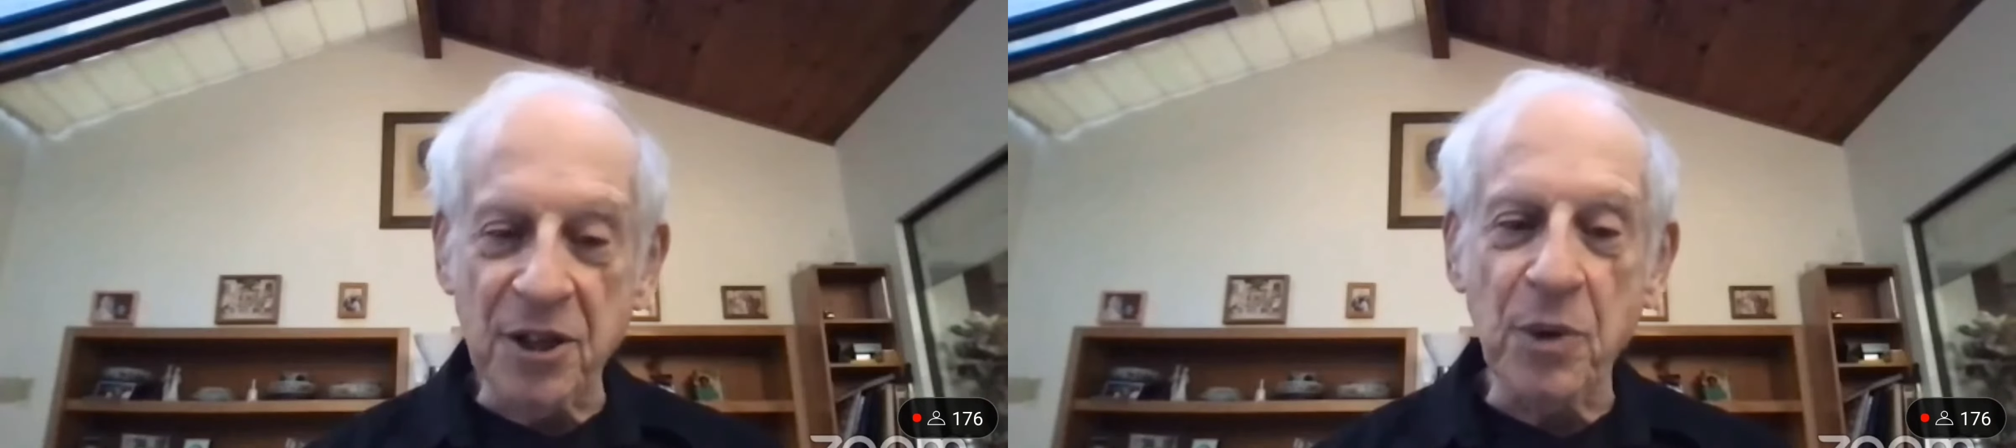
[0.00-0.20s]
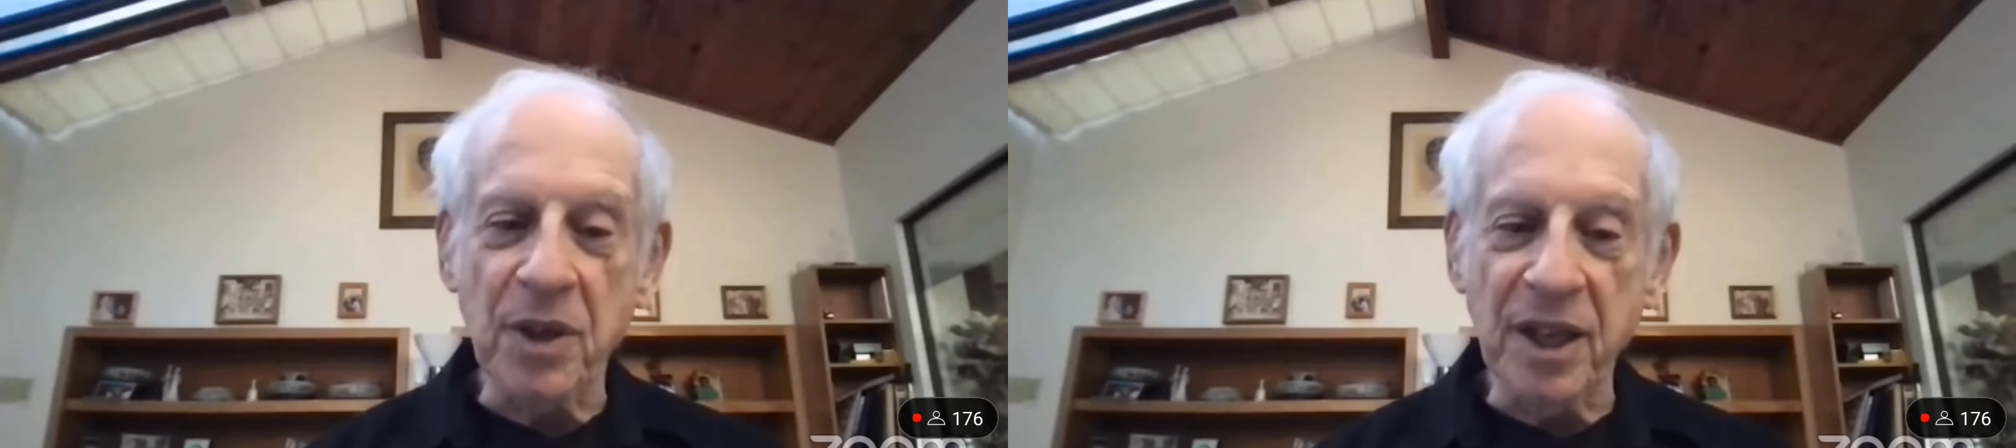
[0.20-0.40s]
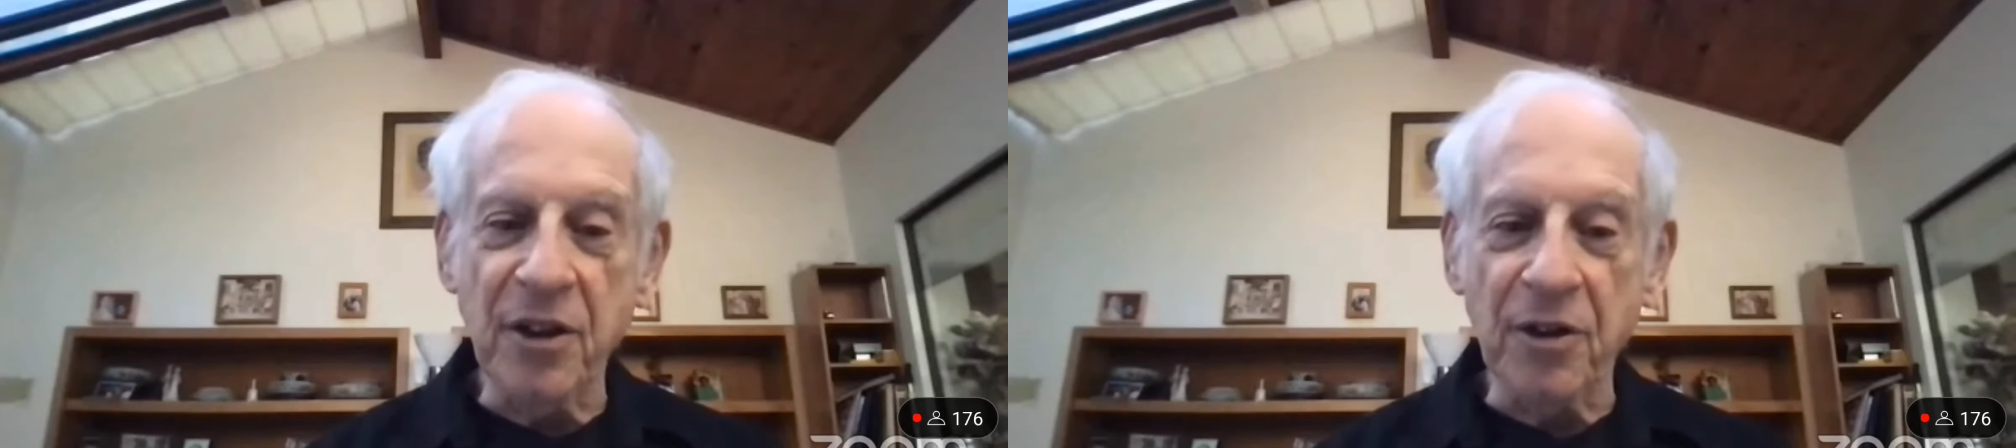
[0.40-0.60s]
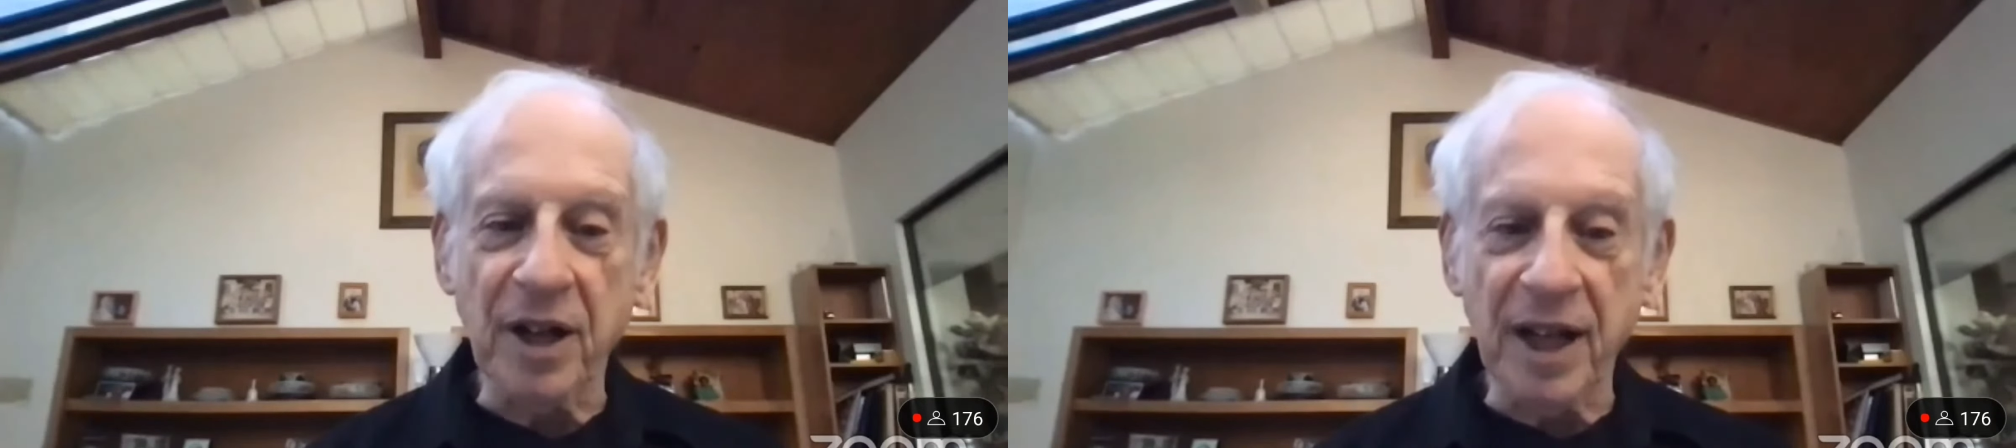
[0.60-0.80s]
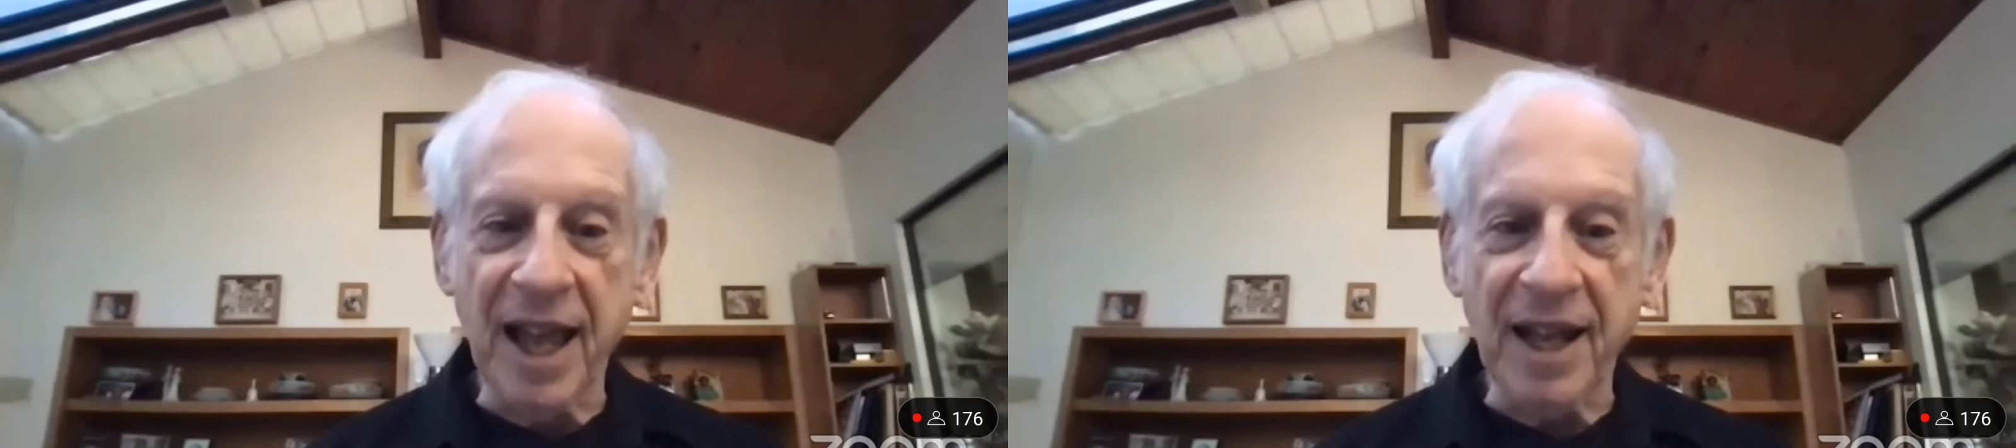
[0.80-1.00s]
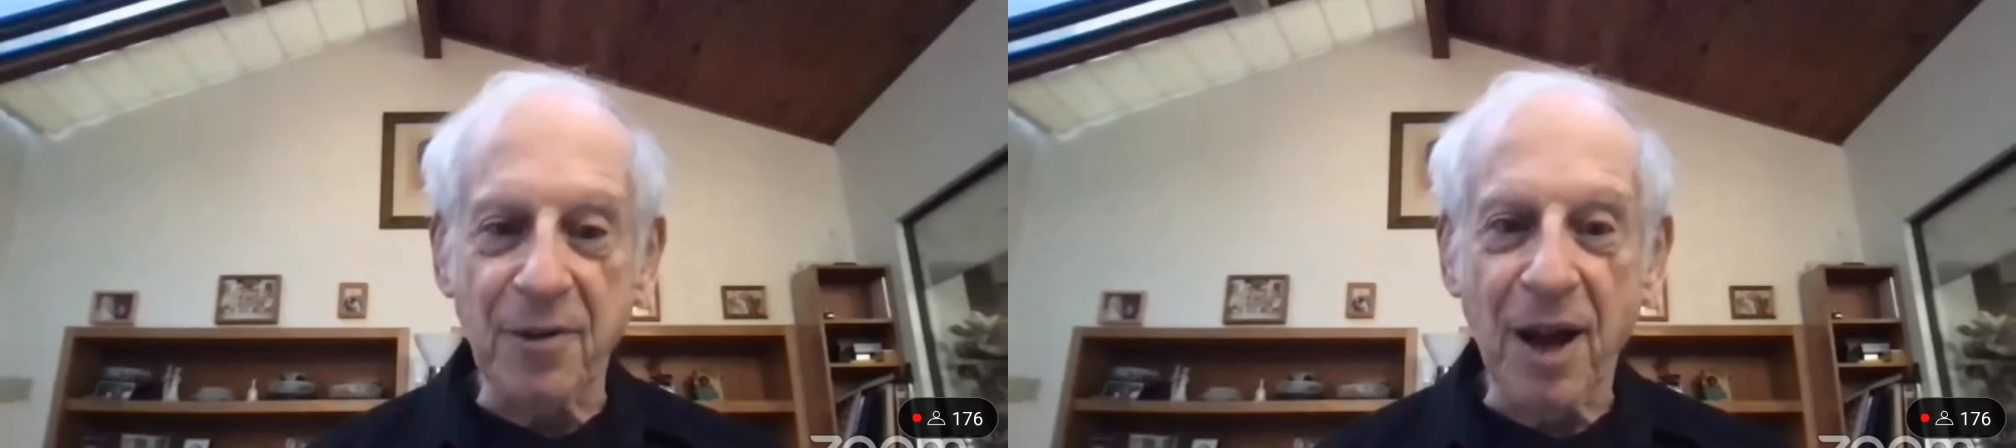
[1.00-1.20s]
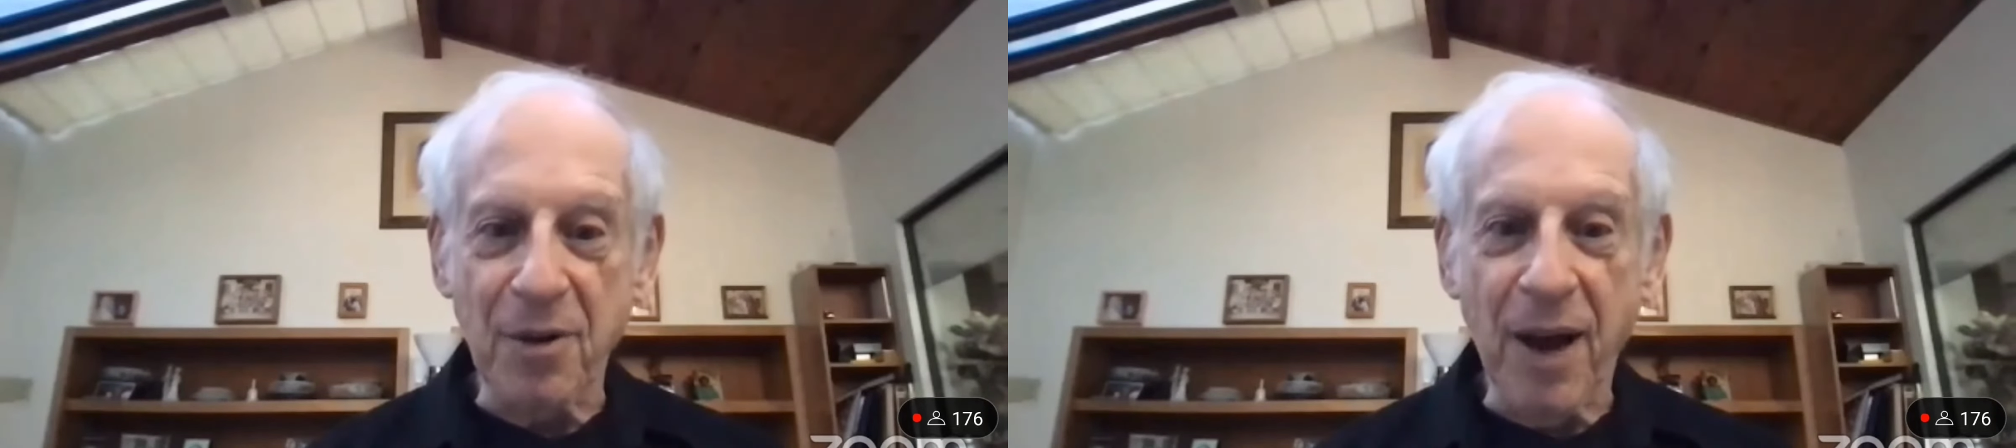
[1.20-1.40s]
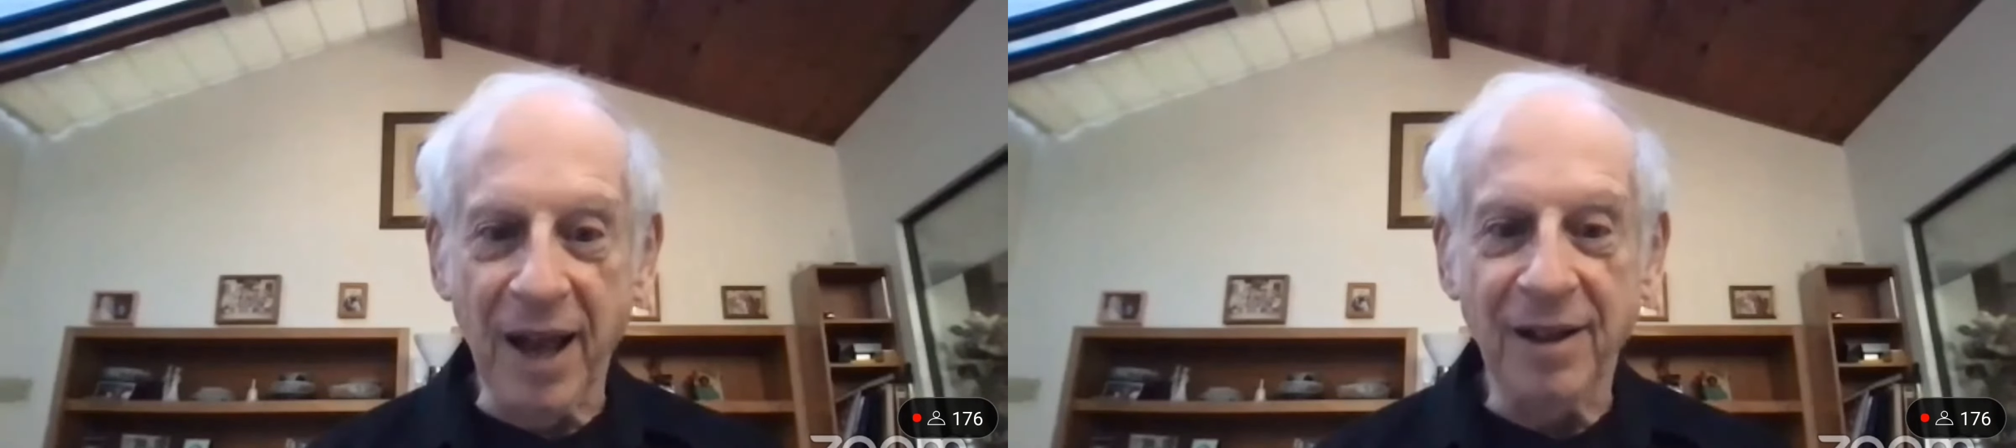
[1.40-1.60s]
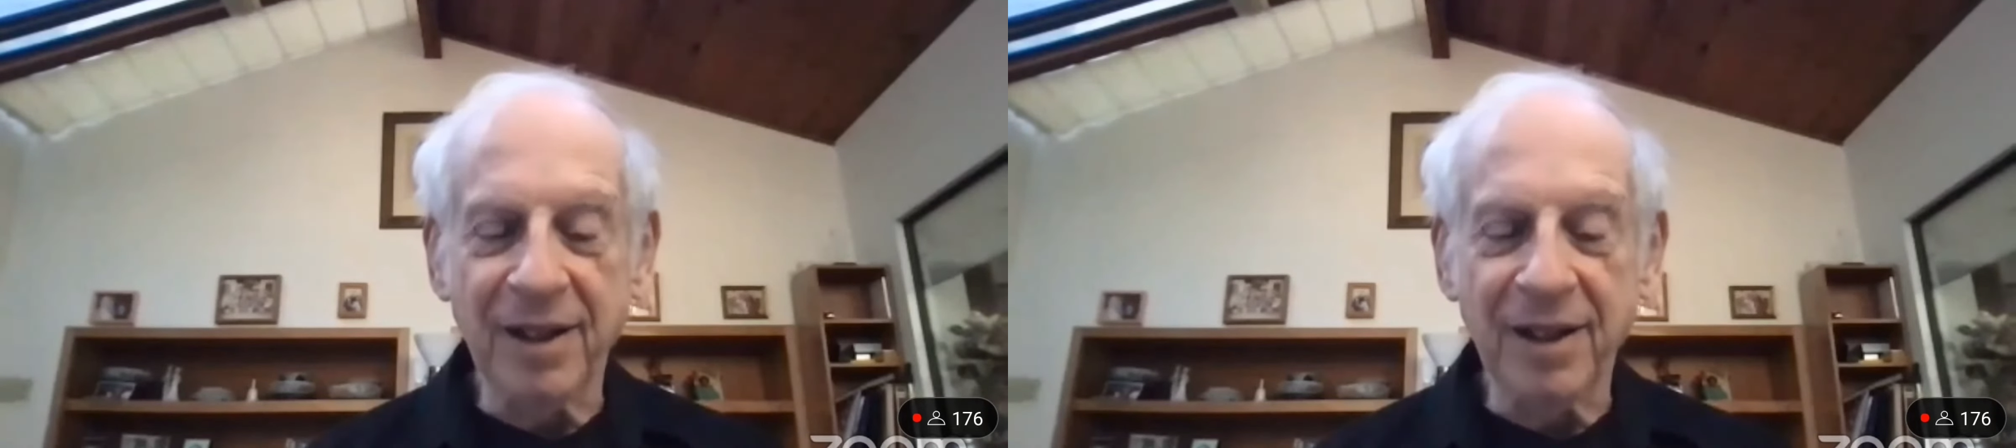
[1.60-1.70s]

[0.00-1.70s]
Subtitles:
we think you're going to get it right away.